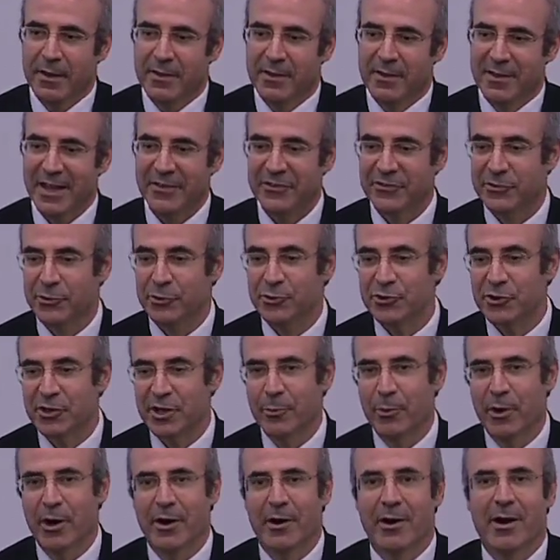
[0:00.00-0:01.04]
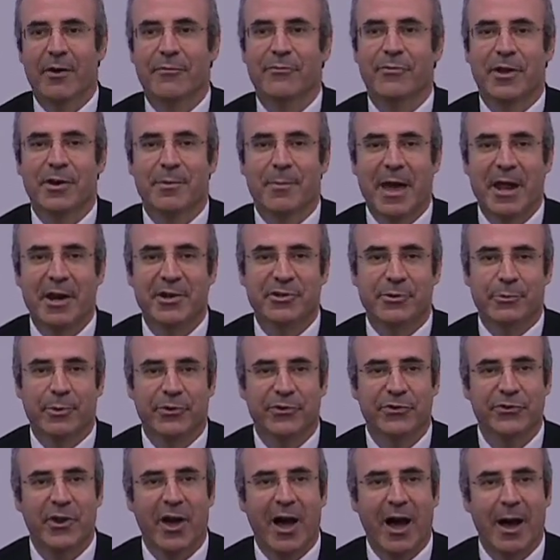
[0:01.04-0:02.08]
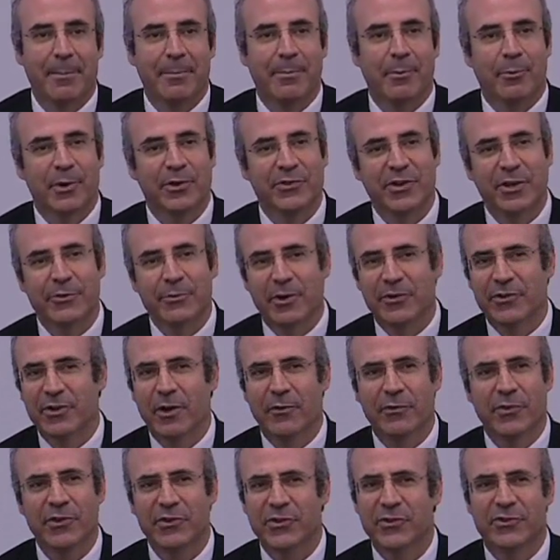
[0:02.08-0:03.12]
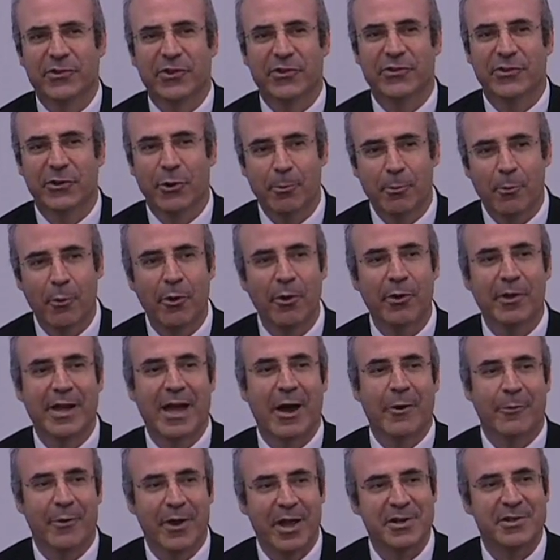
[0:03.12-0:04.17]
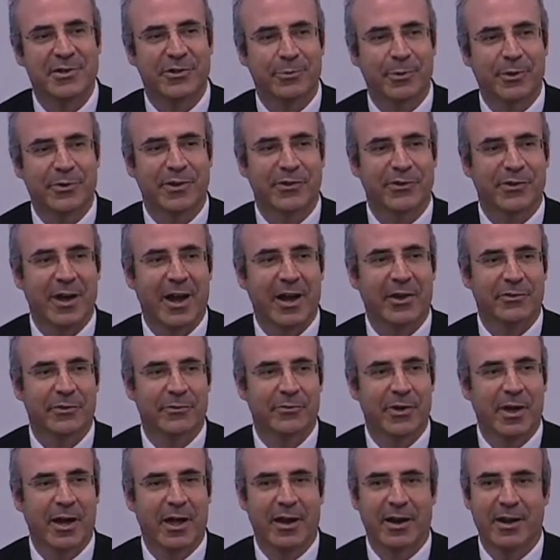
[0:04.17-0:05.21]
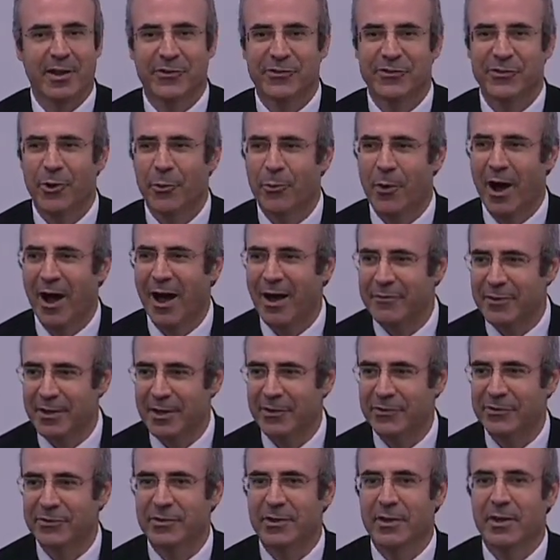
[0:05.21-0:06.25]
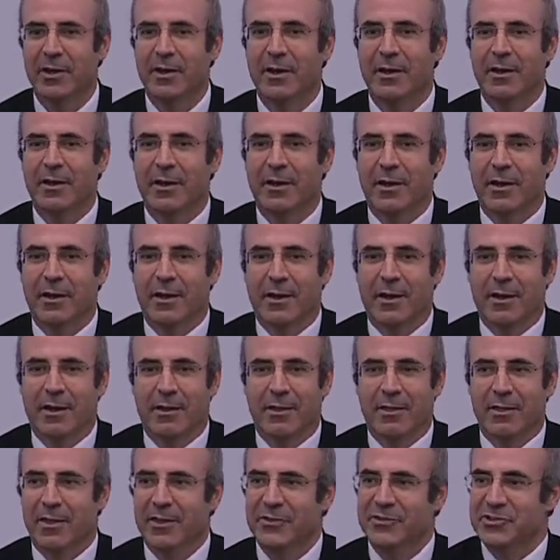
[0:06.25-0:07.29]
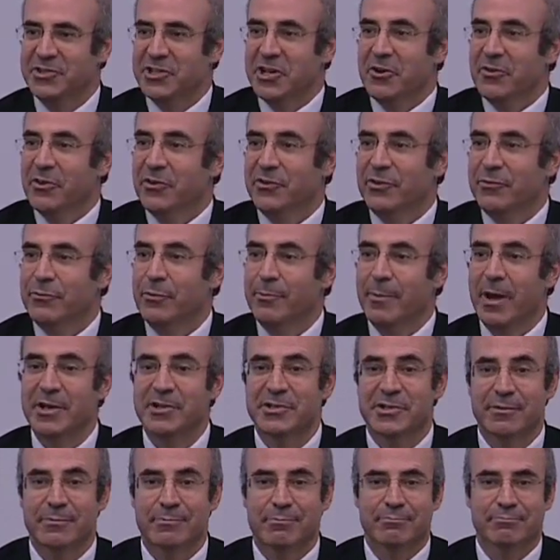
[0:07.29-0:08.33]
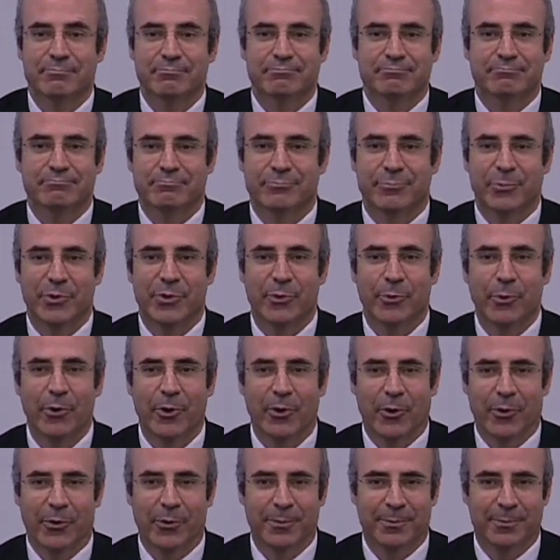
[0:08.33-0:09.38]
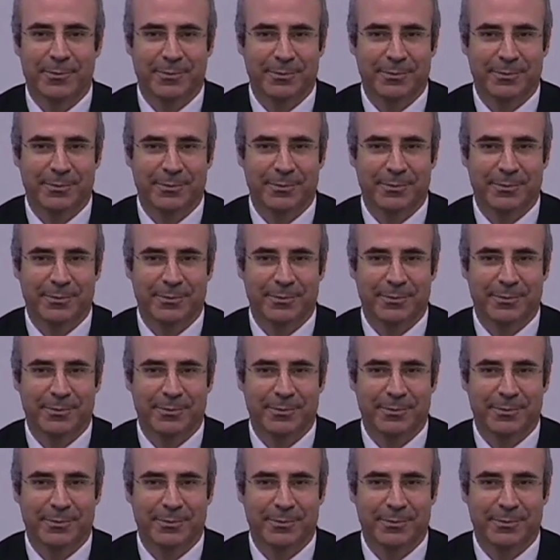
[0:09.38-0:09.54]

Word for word: That's usually where a fund manager would stop, but we said to ourselves, this is just so morally outrageous what these guys have done, and it's so obvious. Let's share this information with the world.